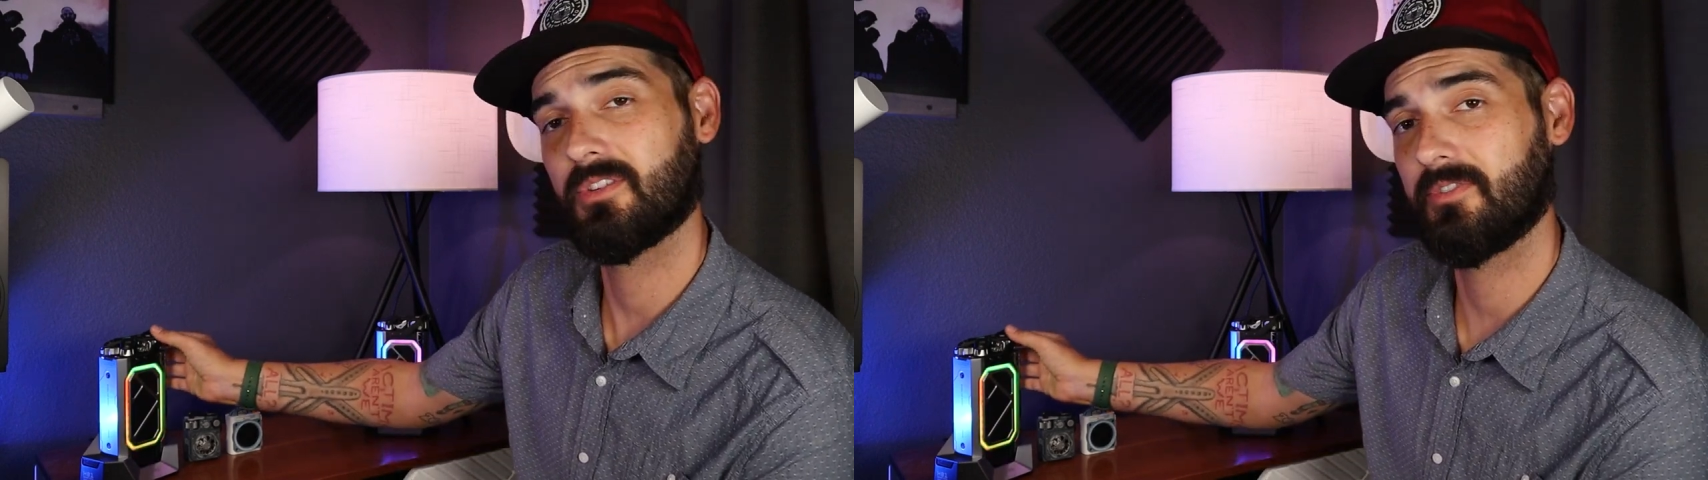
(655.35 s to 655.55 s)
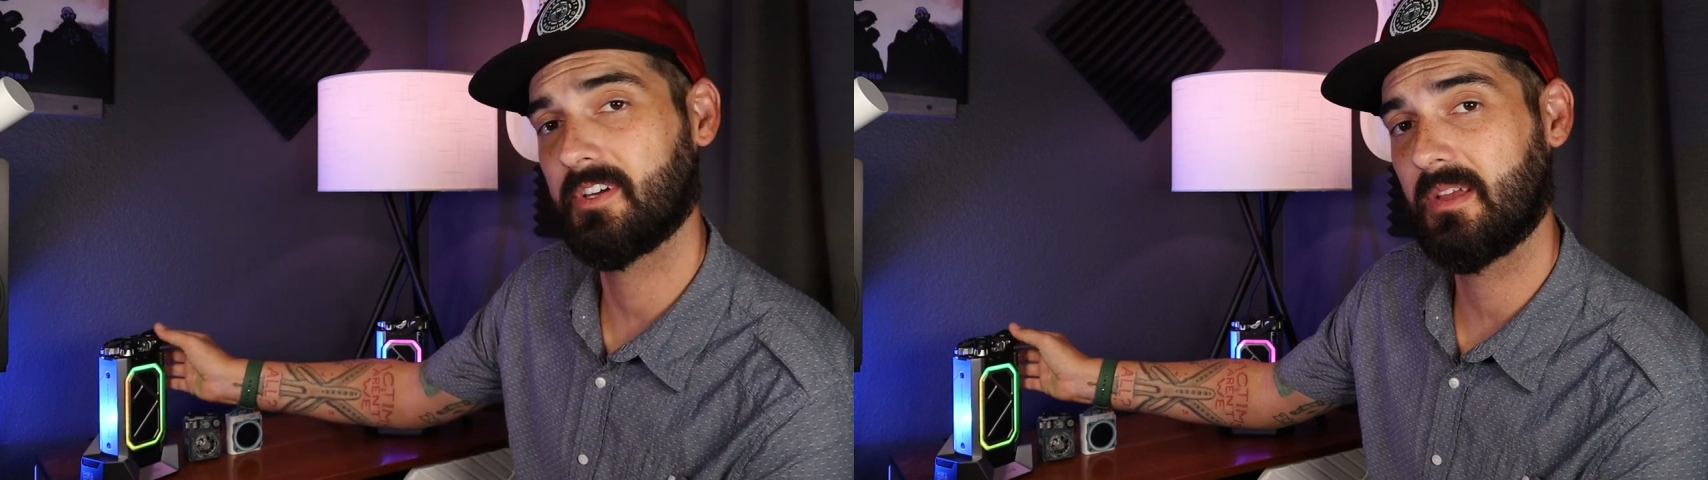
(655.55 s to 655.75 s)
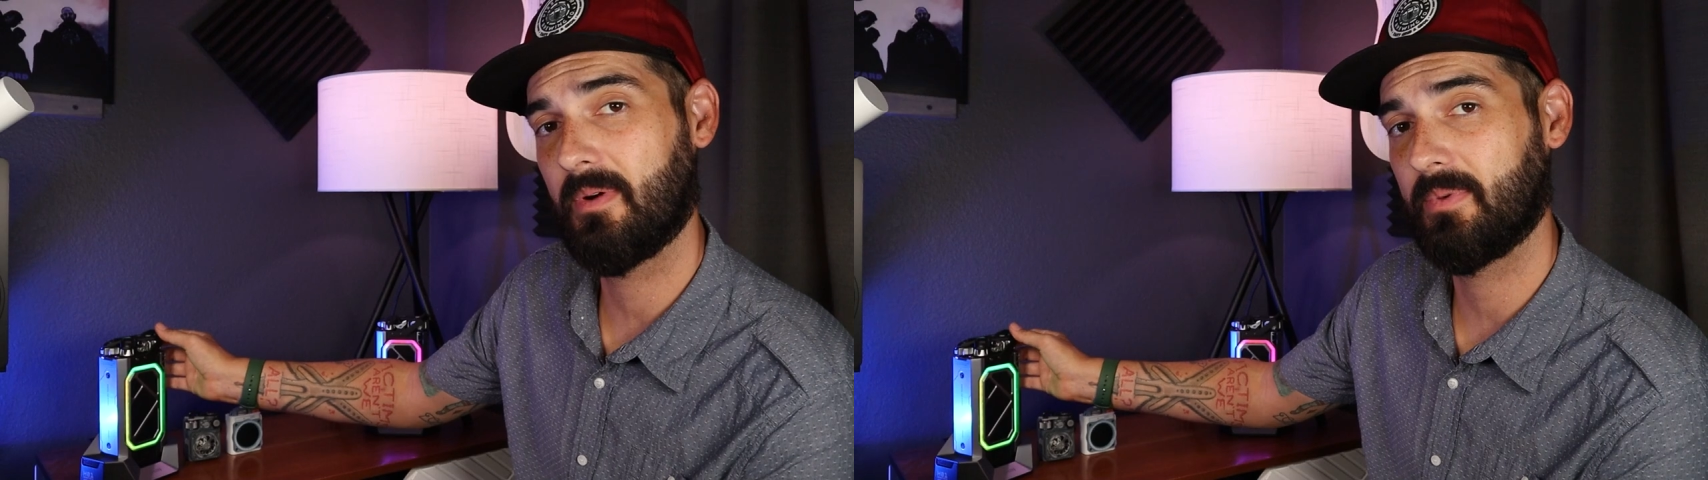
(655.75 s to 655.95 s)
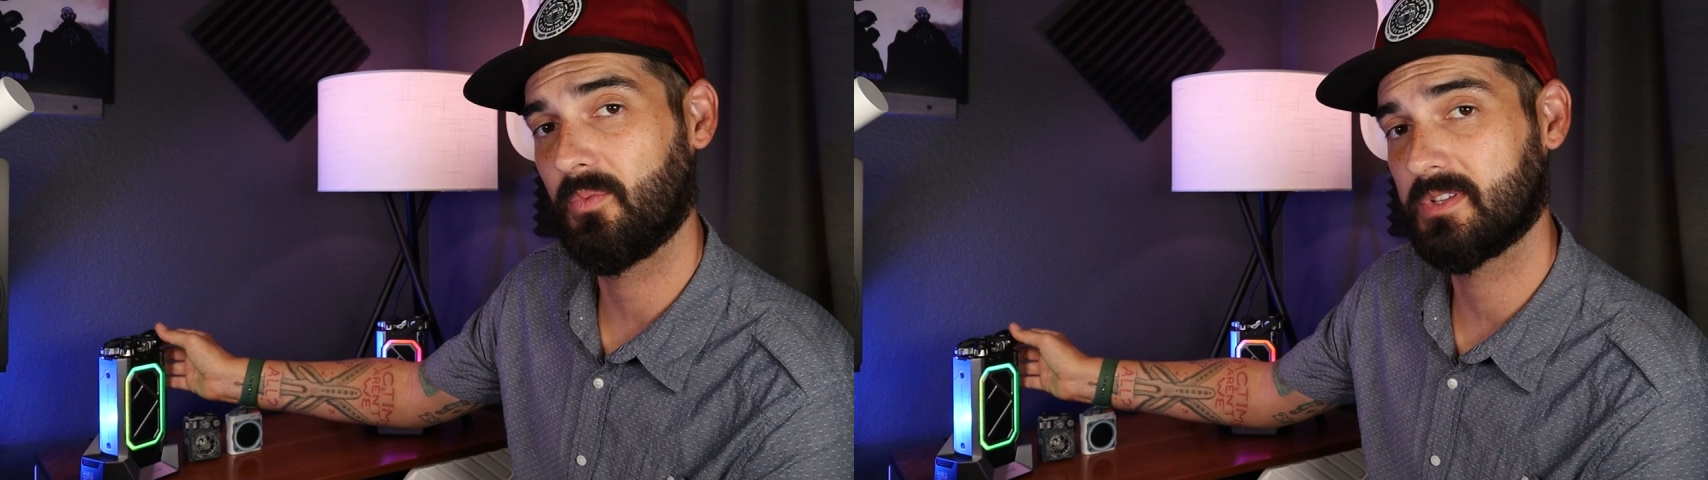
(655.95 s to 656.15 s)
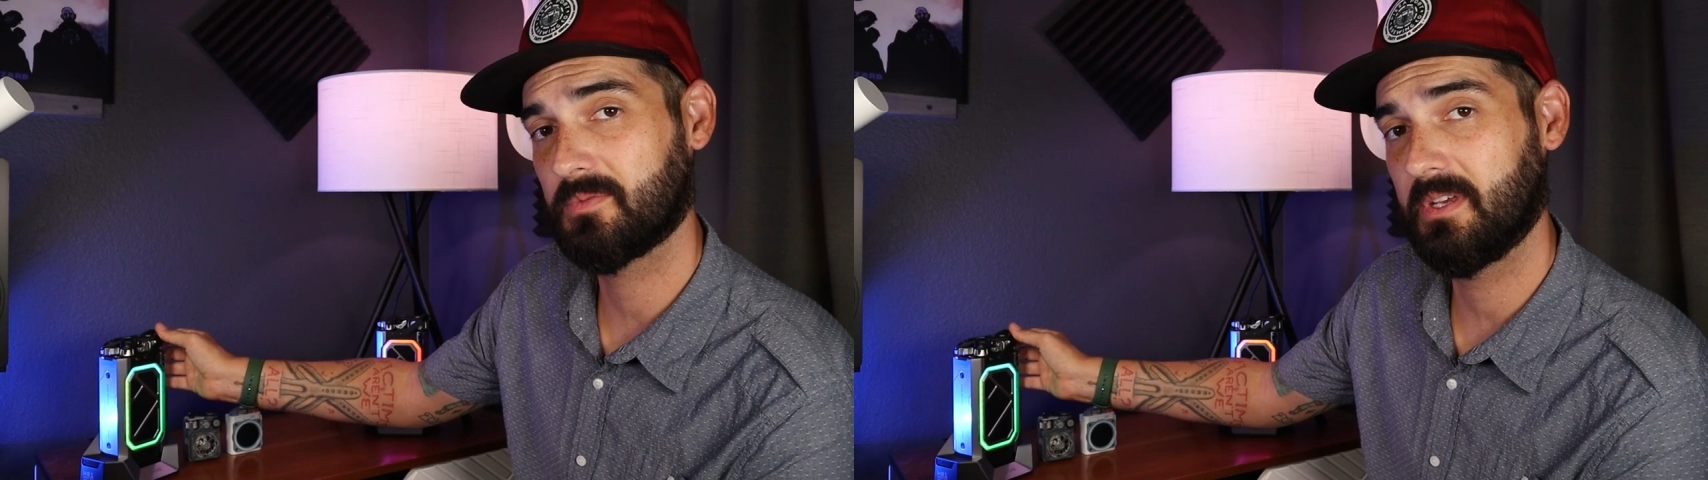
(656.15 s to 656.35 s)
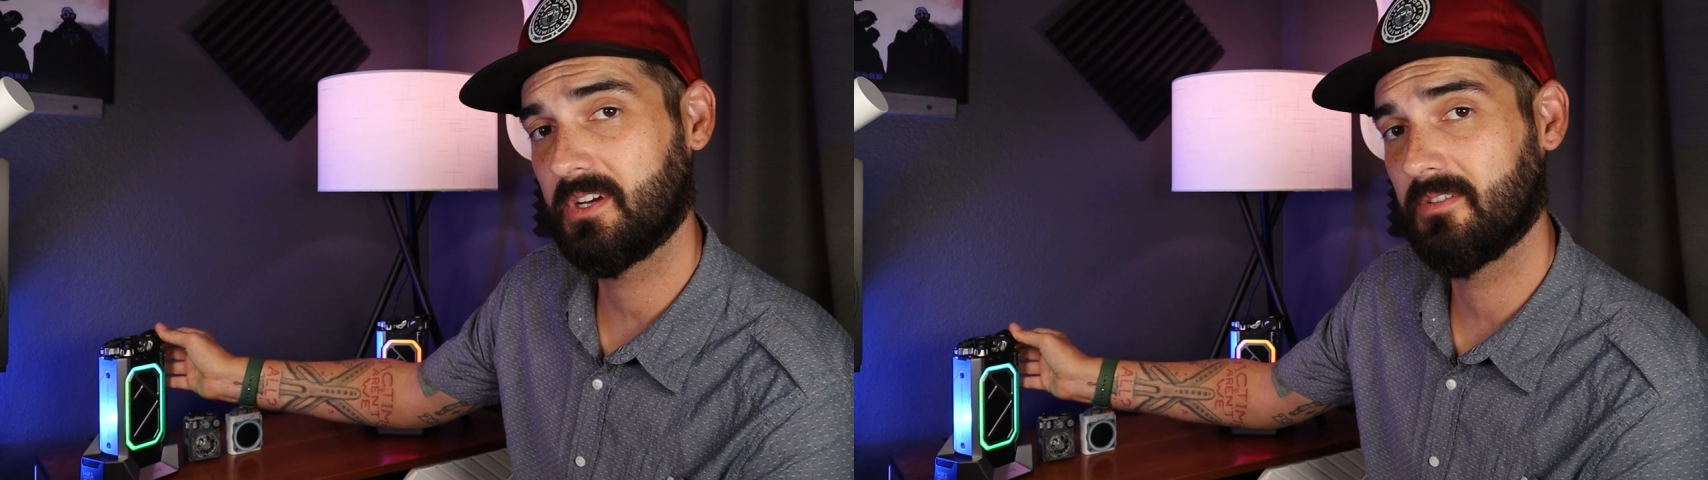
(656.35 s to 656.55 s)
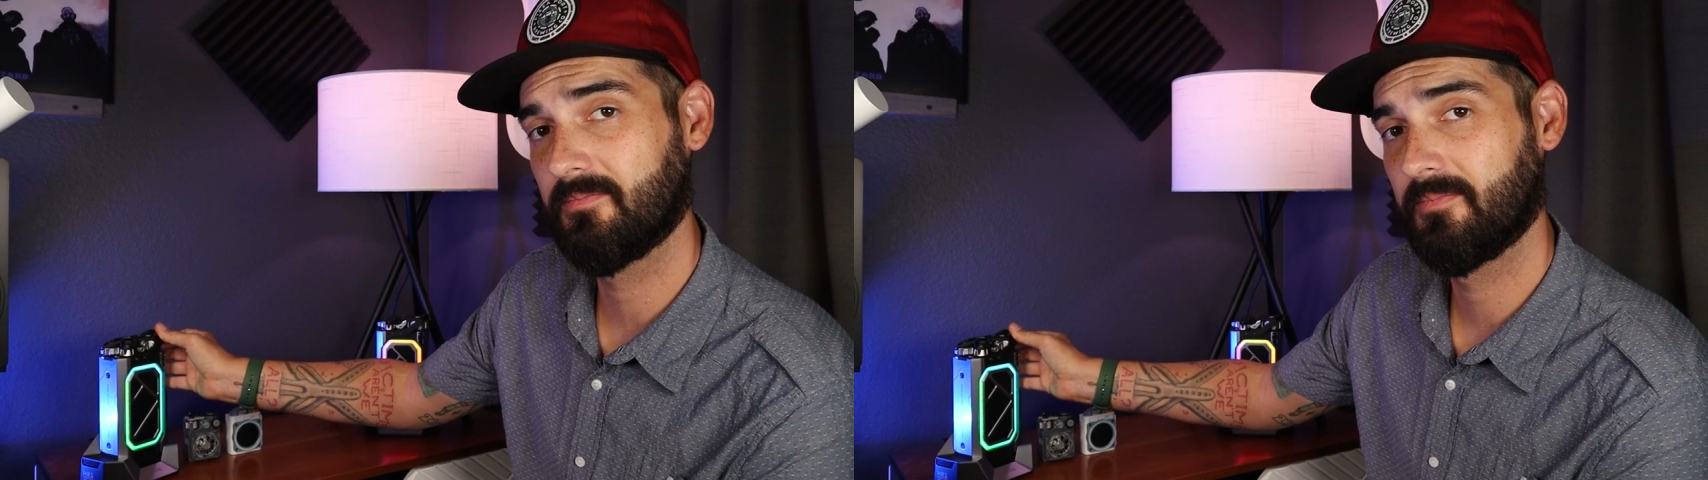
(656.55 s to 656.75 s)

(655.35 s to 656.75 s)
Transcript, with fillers: the volume up on one speaker,